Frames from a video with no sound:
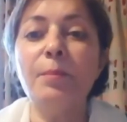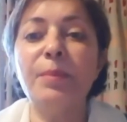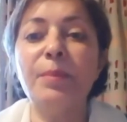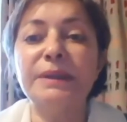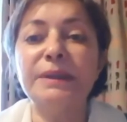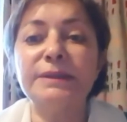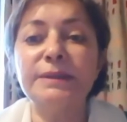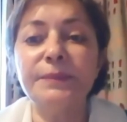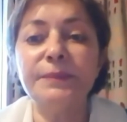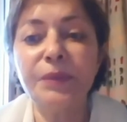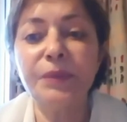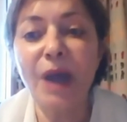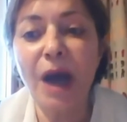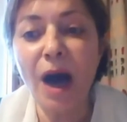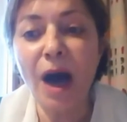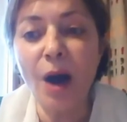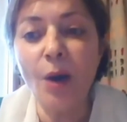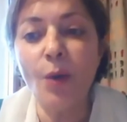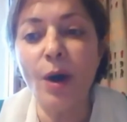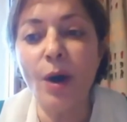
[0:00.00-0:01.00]
But
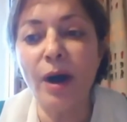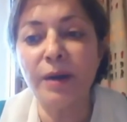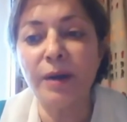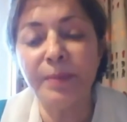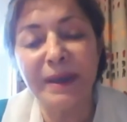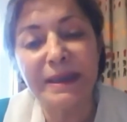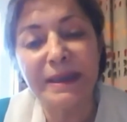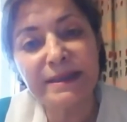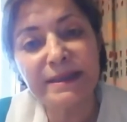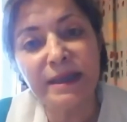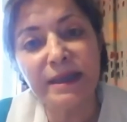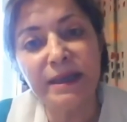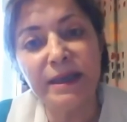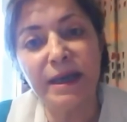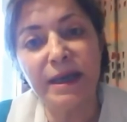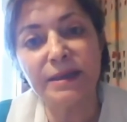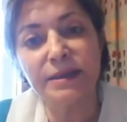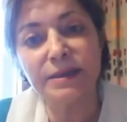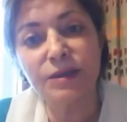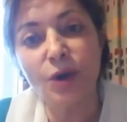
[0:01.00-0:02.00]
how are
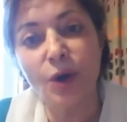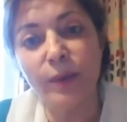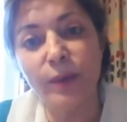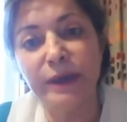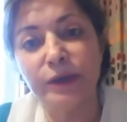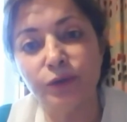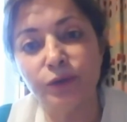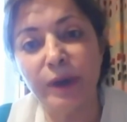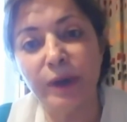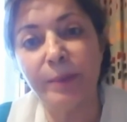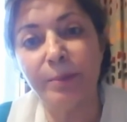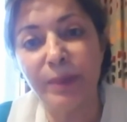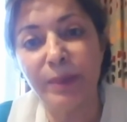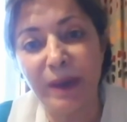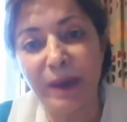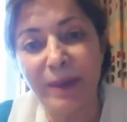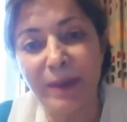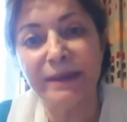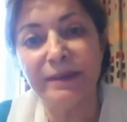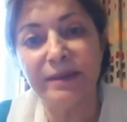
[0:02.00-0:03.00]
Palestinians going to
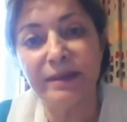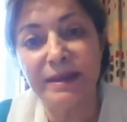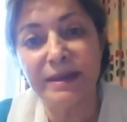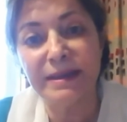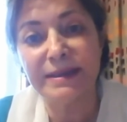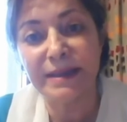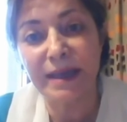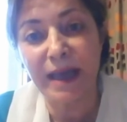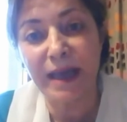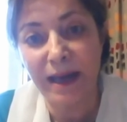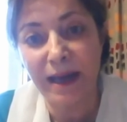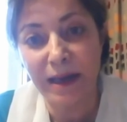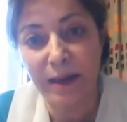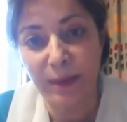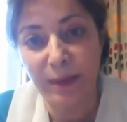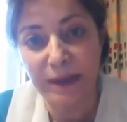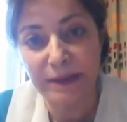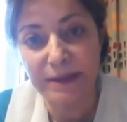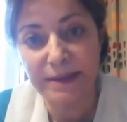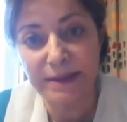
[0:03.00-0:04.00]
implement these
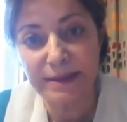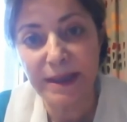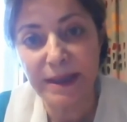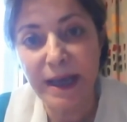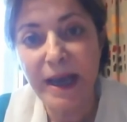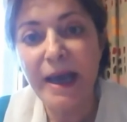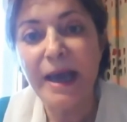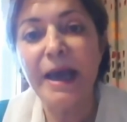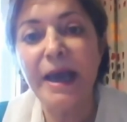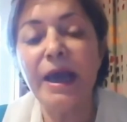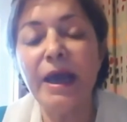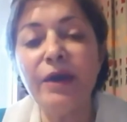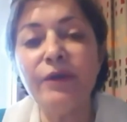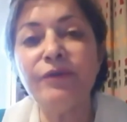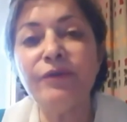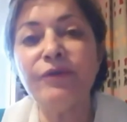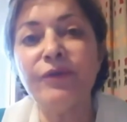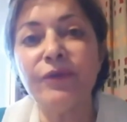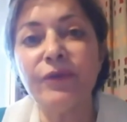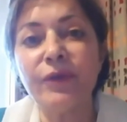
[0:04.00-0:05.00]
elements
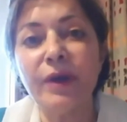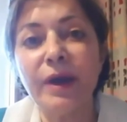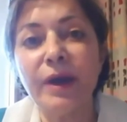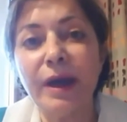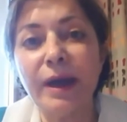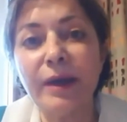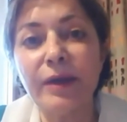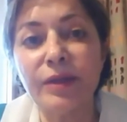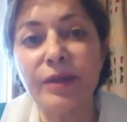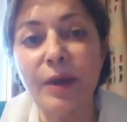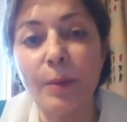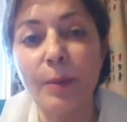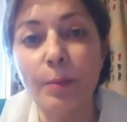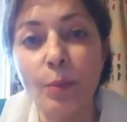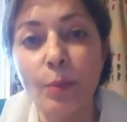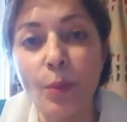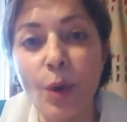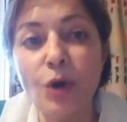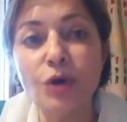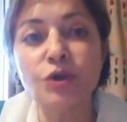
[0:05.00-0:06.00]
if
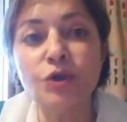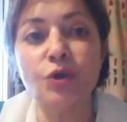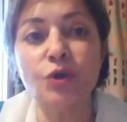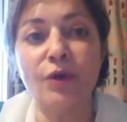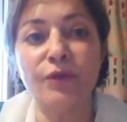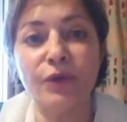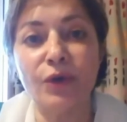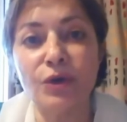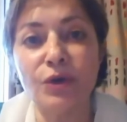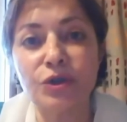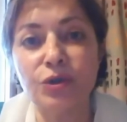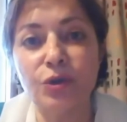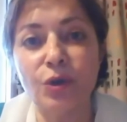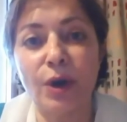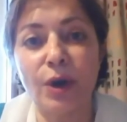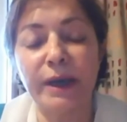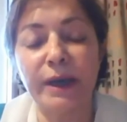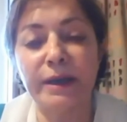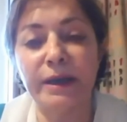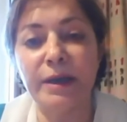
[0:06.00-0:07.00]
most of Oslo
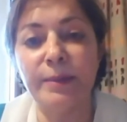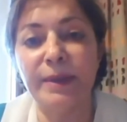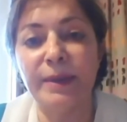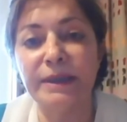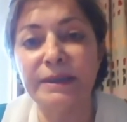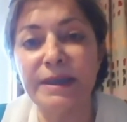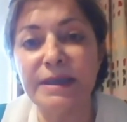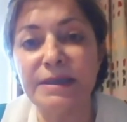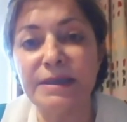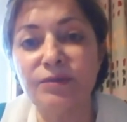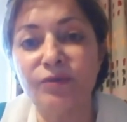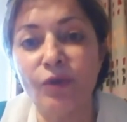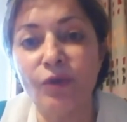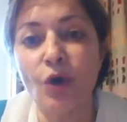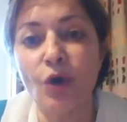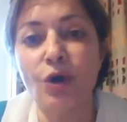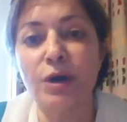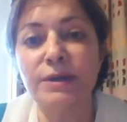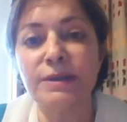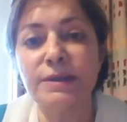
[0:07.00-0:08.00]
Agreement is
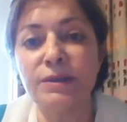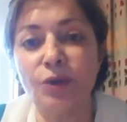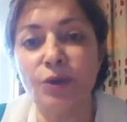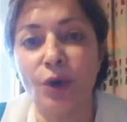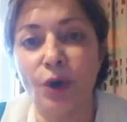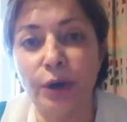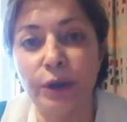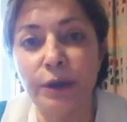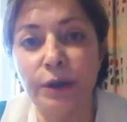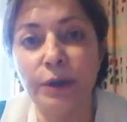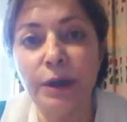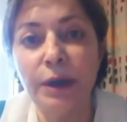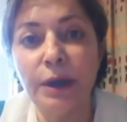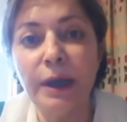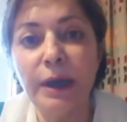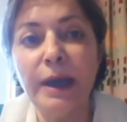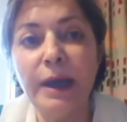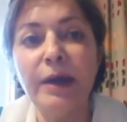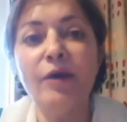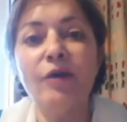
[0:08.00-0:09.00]
focused on
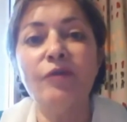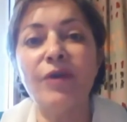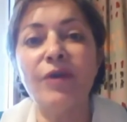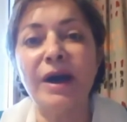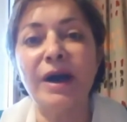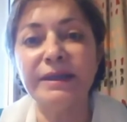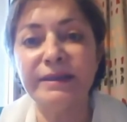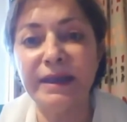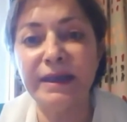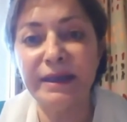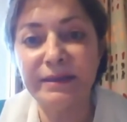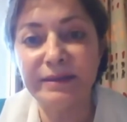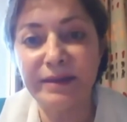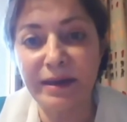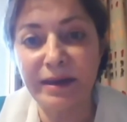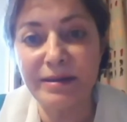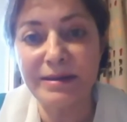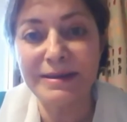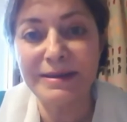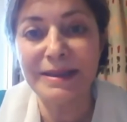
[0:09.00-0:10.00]
fighting
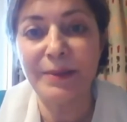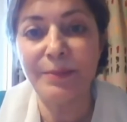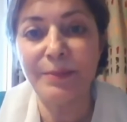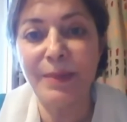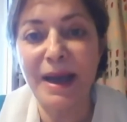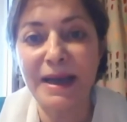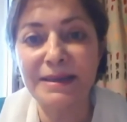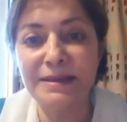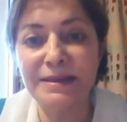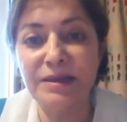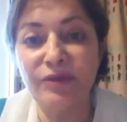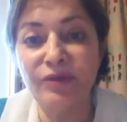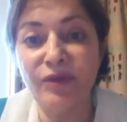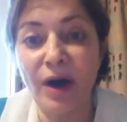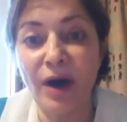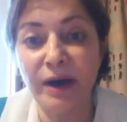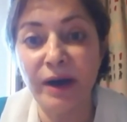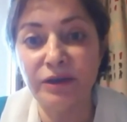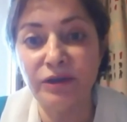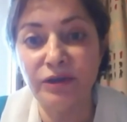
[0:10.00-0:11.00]
terrorism as
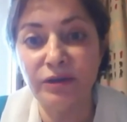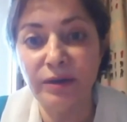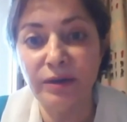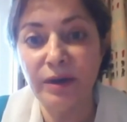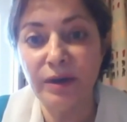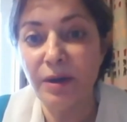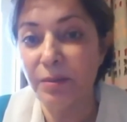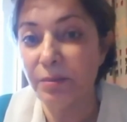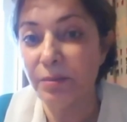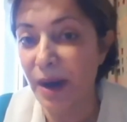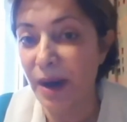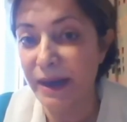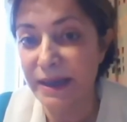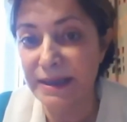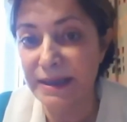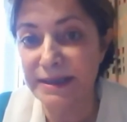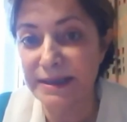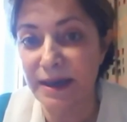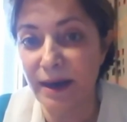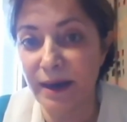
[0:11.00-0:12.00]
defined by
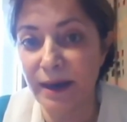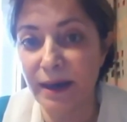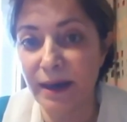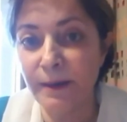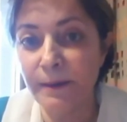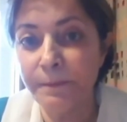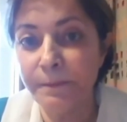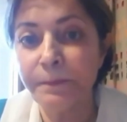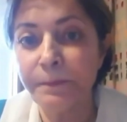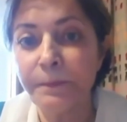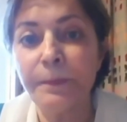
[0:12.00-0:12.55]
Israel,